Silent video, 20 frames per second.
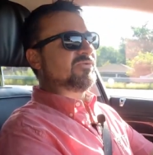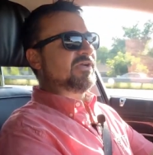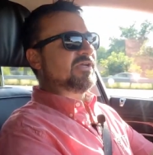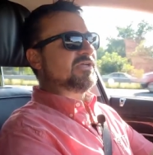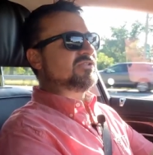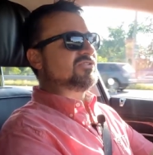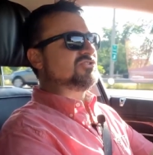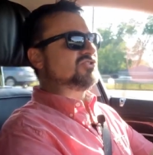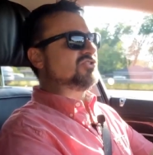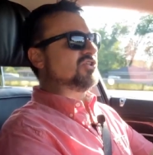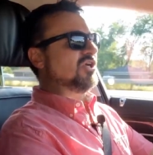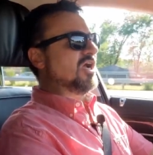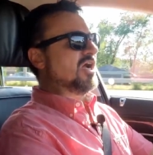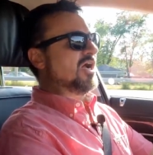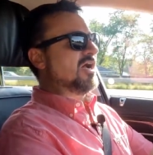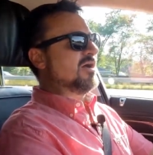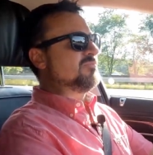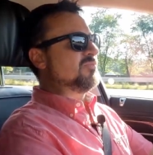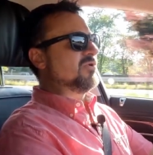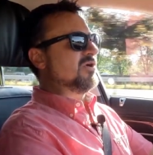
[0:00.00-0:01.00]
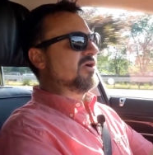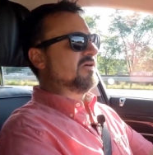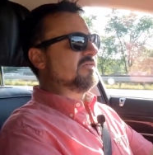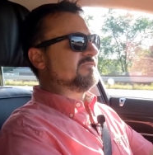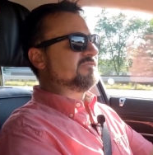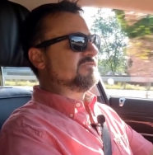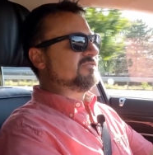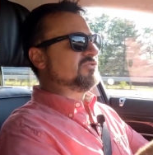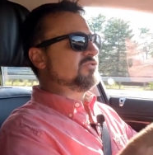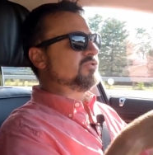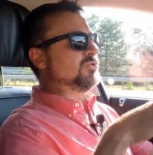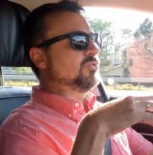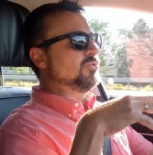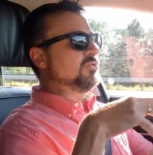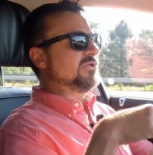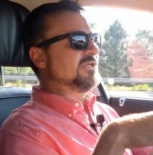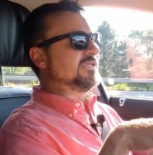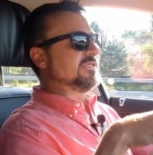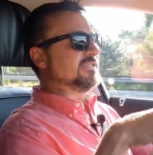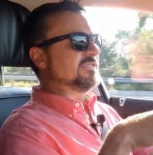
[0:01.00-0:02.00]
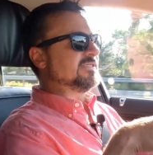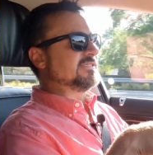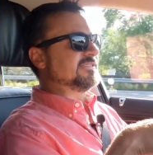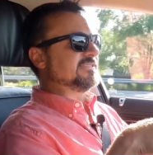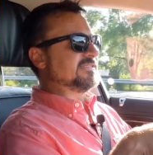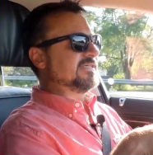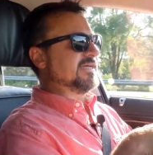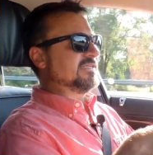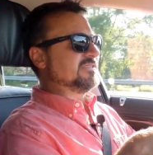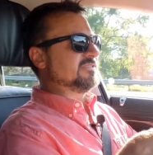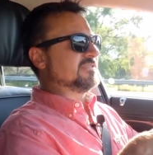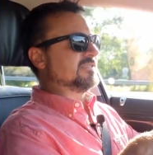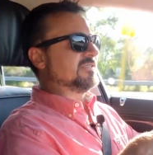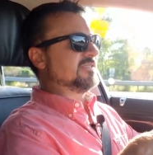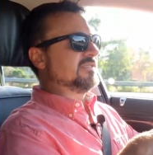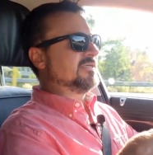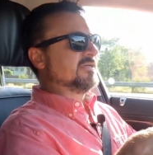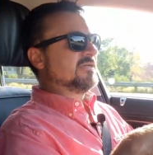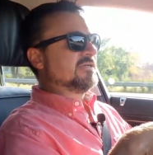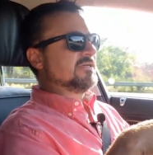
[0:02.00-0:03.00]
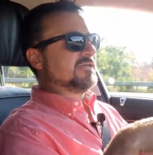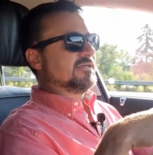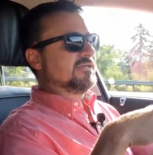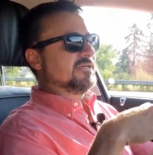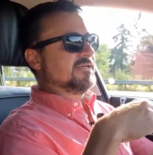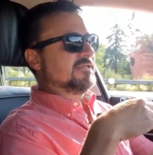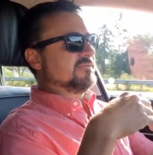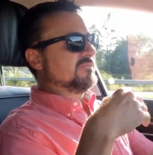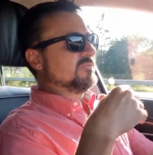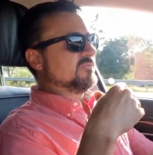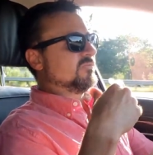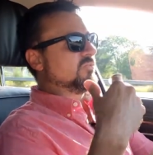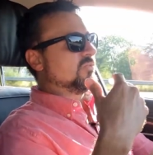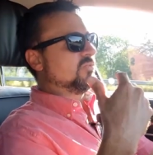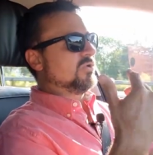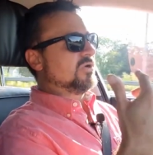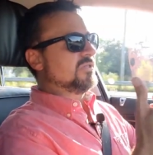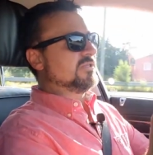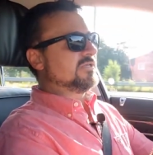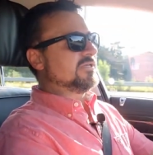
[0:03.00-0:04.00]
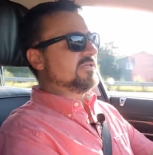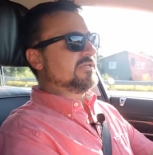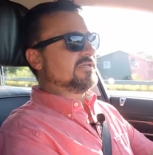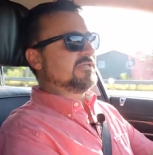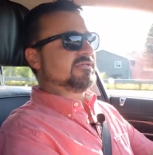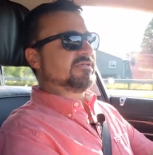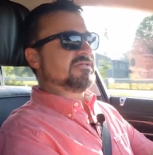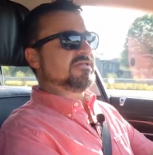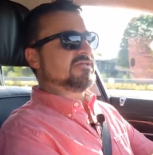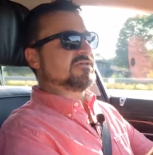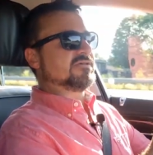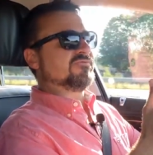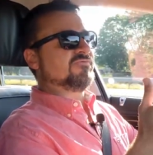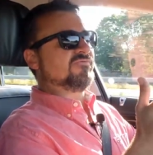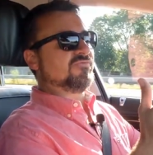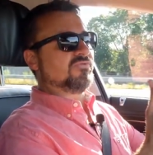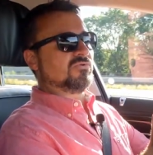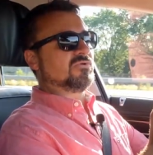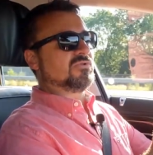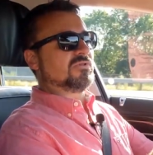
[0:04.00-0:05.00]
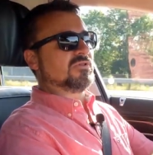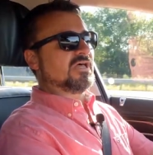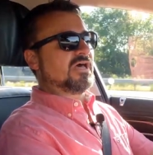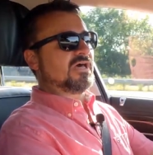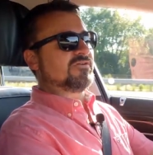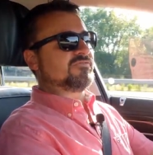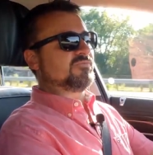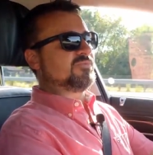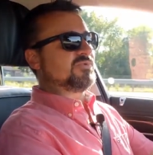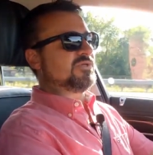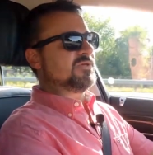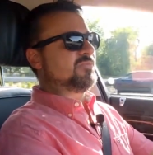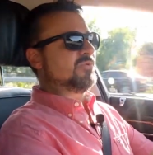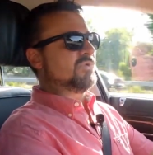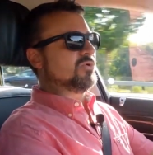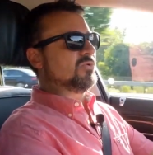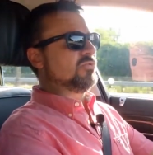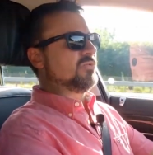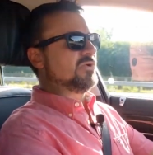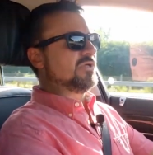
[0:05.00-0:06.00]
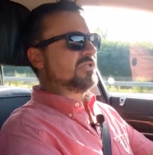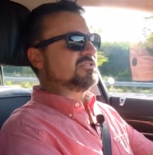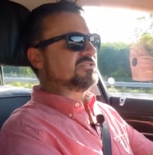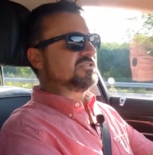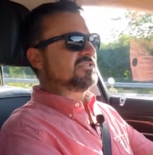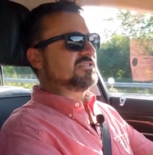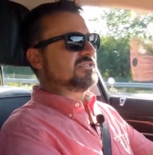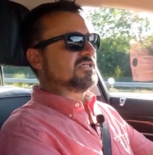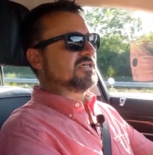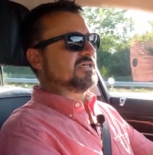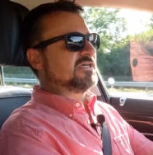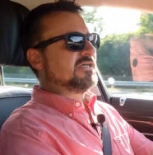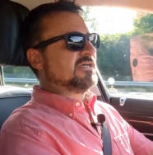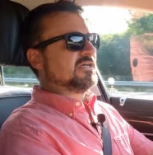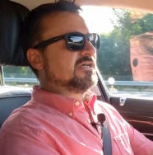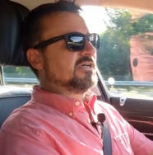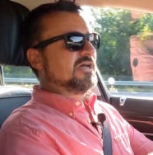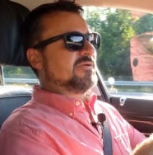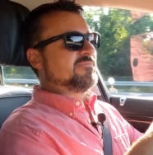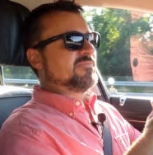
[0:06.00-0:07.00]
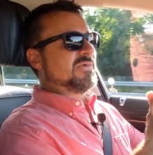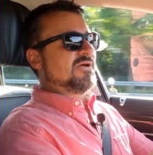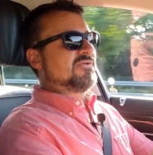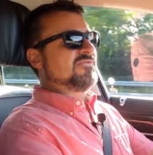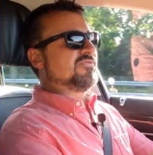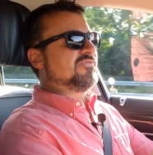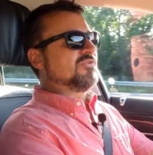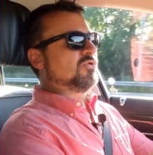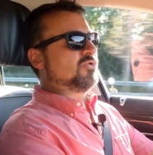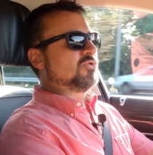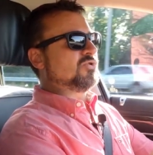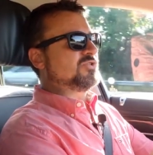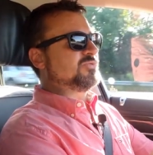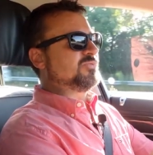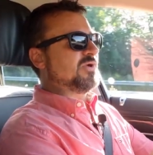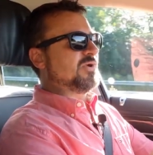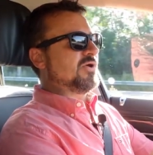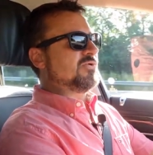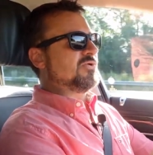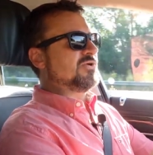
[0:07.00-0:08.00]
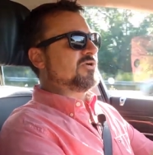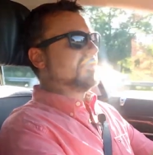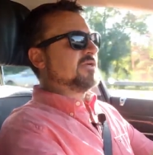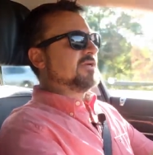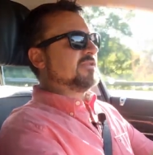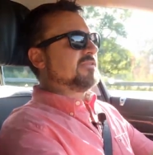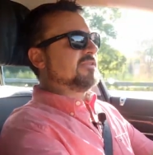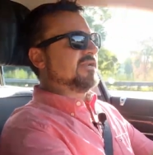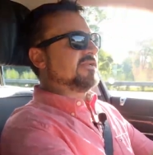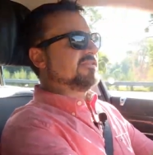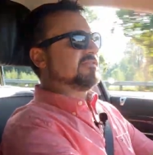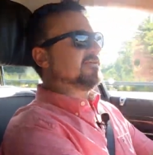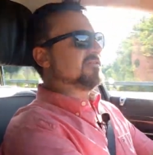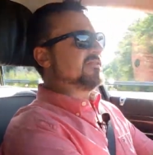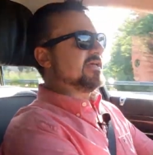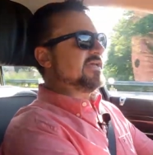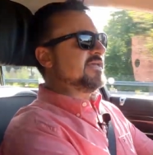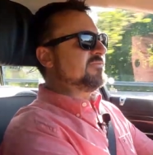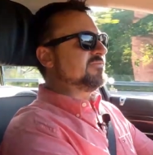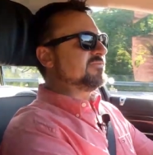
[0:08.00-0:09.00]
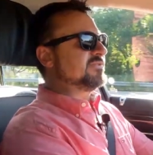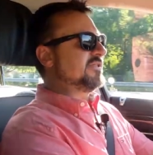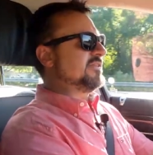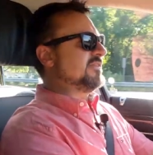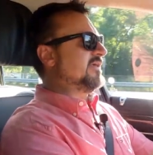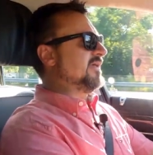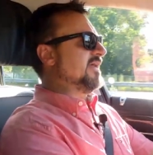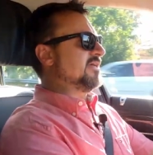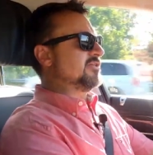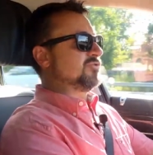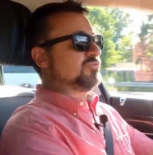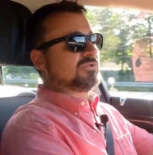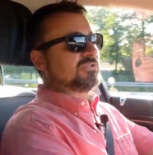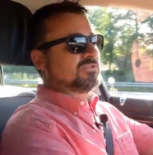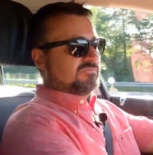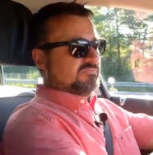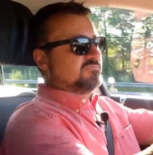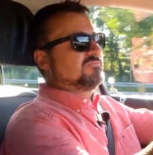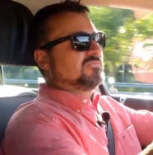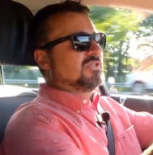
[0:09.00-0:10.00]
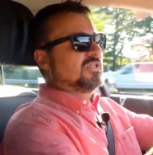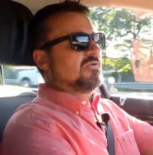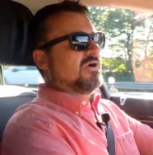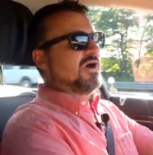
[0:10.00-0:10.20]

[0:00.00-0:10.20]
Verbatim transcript: great job of tuning this engine, and really you can fool a lot of people with just the amount of horsepower that it claims it has, which, you know,